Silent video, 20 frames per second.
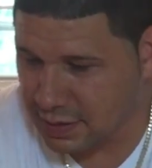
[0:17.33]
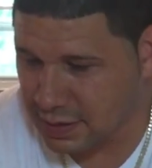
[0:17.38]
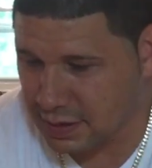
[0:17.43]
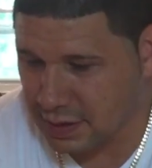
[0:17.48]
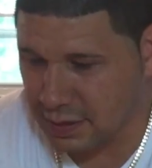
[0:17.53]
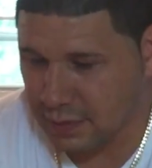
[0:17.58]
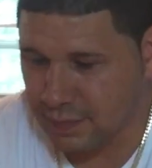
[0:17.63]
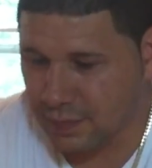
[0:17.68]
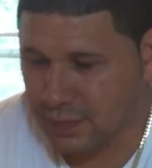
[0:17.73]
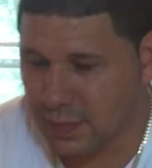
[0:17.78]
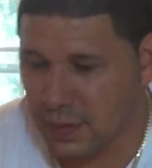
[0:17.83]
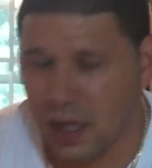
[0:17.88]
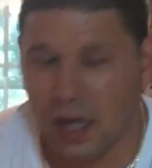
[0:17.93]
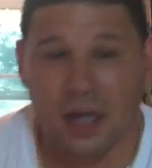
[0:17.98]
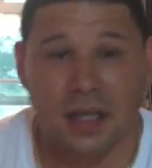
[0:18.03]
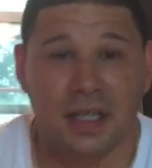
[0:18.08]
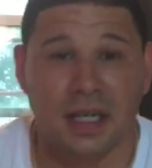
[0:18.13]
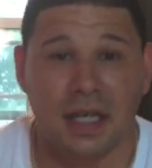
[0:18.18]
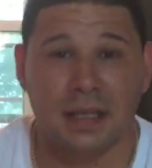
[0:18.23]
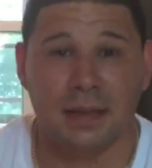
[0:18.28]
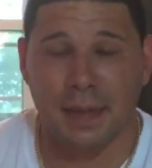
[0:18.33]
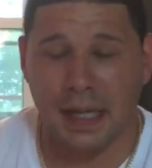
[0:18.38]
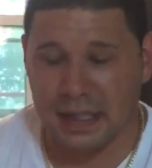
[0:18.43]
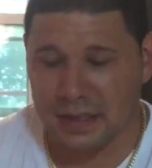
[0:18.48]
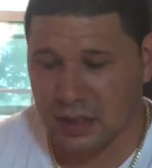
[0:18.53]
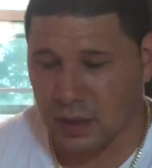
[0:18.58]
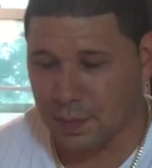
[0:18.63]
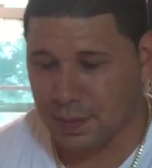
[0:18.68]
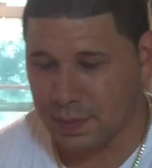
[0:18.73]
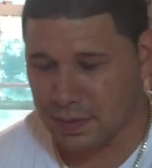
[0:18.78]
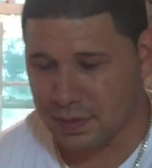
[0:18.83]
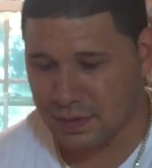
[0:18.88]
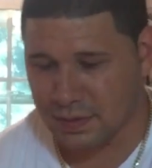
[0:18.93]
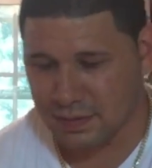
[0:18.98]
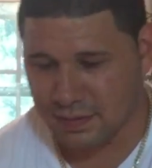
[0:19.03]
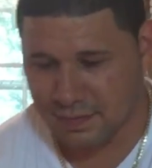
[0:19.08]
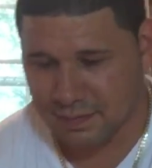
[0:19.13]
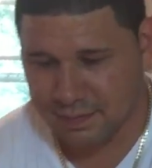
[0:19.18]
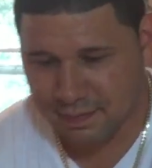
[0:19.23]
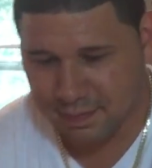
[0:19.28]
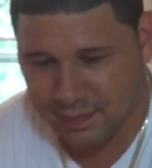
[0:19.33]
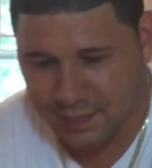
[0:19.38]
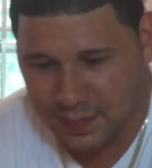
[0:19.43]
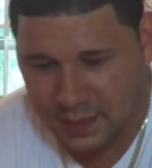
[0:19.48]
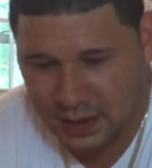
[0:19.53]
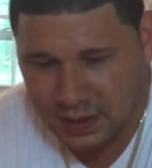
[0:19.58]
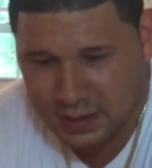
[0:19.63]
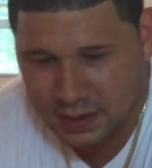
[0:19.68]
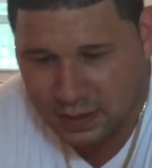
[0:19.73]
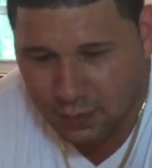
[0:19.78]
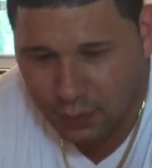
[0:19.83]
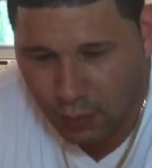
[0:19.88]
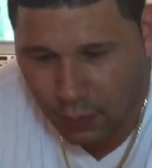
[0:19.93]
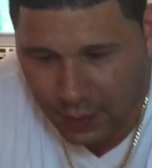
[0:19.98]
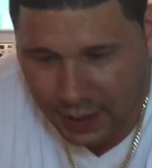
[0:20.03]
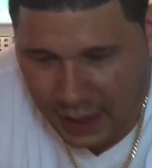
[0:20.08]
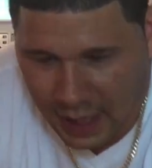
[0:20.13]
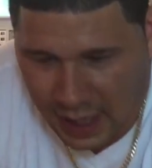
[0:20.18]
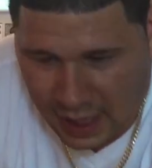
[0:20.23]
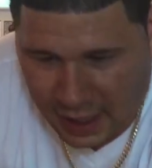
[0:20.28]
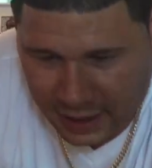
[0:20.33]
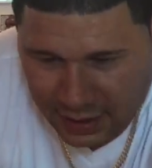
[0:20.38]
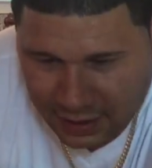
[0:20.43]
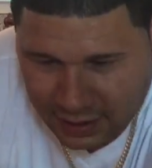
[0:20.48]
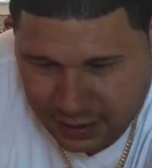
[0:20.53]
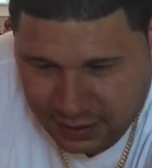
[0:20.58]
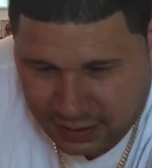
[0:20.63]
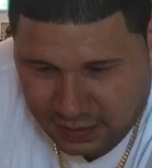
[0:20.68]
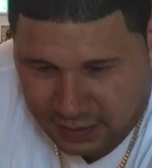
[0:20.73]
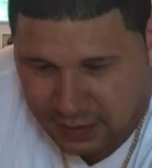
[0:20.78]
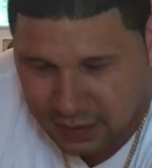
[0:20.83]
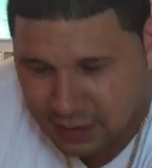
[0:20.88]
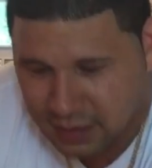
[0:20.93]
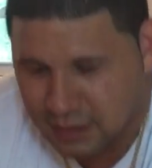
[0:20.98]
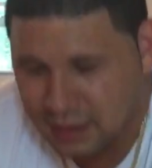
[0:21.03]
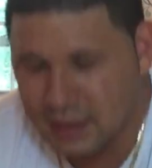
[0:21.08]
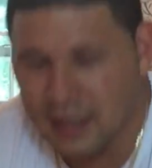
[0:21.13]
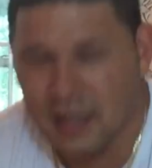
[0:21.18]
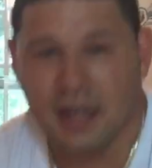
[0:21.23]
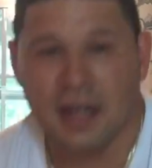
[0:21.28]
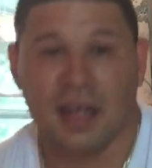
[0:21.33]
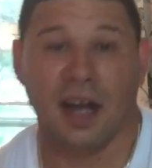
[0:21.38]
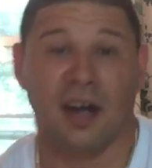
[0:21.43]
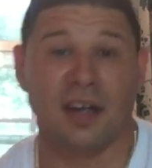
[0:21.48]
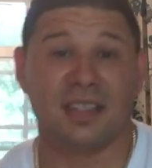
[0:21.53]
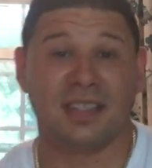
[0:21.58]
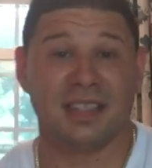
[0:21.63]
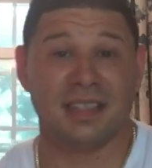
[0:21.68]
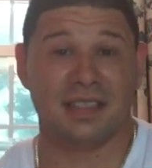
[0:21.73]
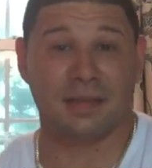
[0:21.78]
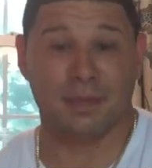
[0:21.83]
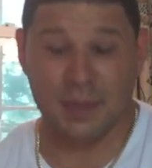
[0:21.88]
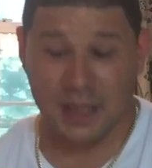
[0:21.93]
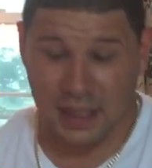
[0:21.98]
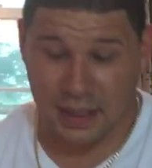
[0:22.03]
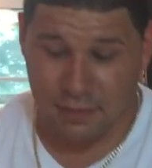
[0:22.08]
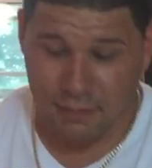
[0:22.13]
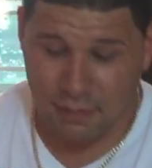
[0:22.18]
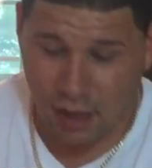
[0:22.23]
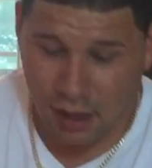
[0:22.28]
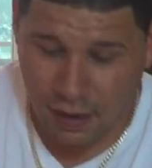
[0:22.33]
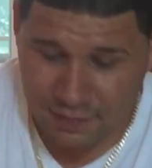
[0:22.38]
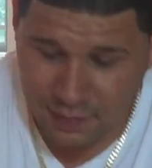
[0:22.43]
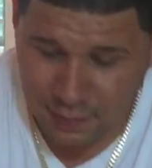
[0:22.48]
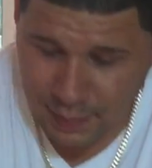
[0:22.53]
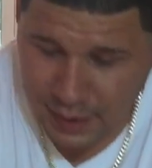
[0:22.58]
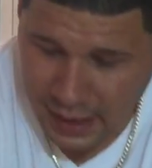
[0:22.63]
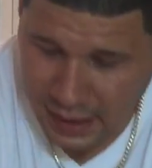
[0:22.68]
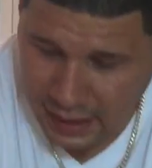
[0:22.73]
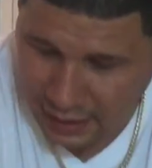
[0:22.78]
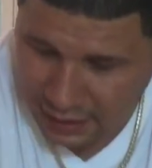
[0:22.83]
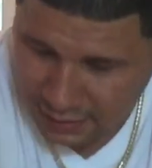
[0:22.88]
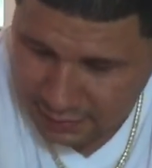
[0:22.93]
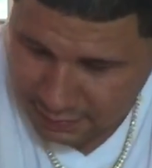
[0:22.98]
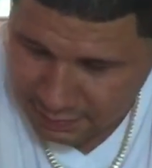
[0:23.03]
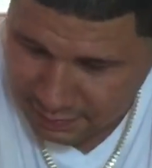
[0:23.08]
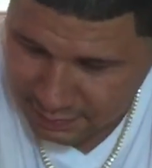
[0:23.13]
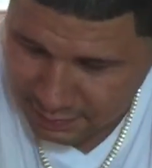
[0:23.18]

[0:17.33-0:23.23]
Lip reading: So I already cut the box open. Let's see what we got. I already see some heat right off the back.